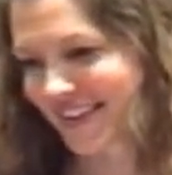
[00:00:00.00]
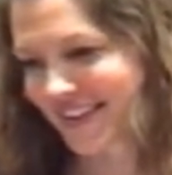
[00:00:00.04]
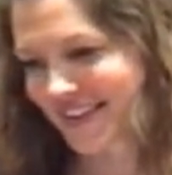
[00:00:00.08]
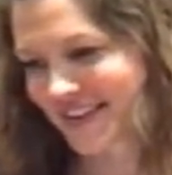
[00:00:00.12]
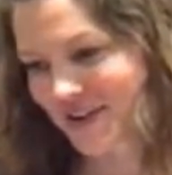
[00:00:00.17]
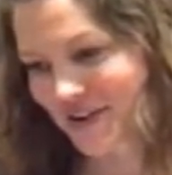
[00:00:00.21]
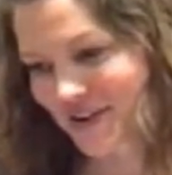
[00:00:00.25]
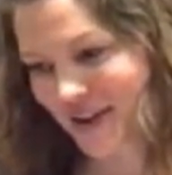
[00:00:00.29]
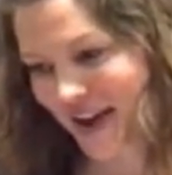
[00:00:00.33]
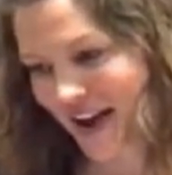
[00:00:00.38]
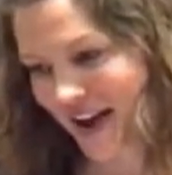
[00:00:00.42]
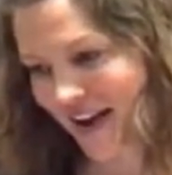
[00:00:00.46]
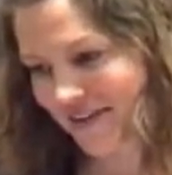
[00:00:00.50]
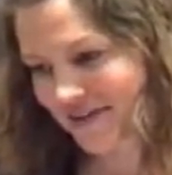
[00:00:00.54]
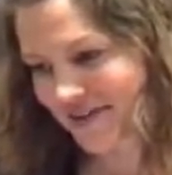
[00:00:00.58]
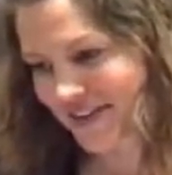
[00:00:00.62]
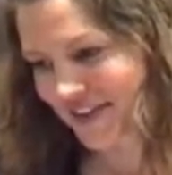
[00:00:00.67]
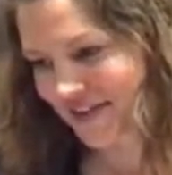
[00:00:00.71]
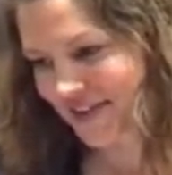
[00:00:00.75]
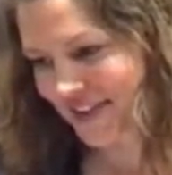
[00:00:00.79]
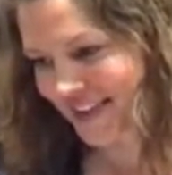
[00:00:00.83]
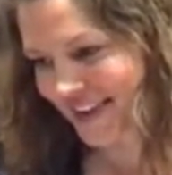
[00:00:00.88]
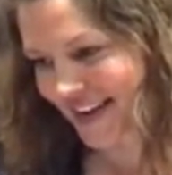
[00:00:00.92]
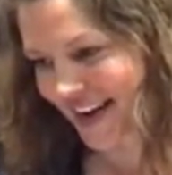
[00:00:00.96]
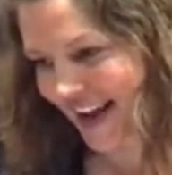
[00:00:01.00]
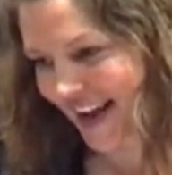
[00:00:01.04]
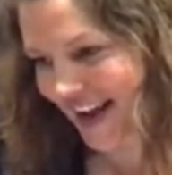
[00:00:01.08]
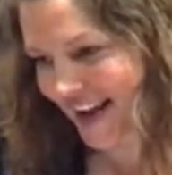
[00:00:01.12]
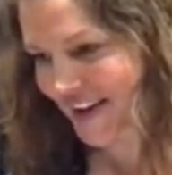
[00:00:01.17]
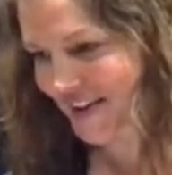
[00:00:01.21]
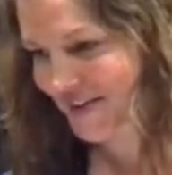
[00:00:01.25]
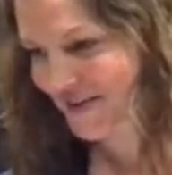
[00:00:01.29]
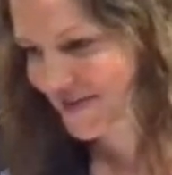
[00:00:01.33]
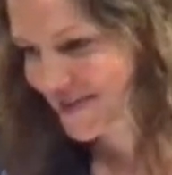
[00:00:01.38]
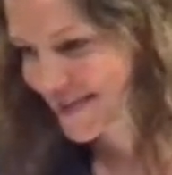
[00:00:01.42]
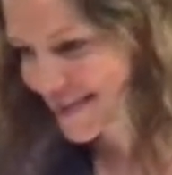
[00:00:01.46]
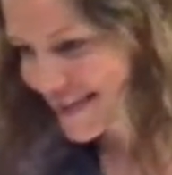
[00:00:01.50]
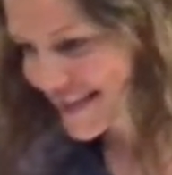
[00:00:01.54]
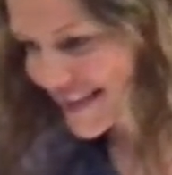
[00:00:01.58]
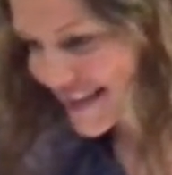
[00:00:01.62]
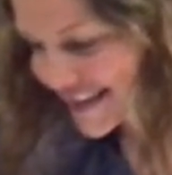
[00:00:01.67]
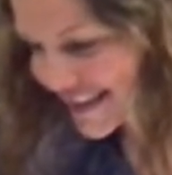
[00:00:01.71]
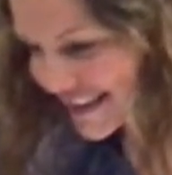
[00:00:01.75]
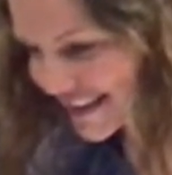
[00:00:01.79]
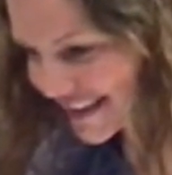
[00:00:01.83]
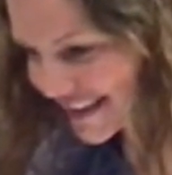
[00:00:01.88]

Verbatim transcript: Do they have different names?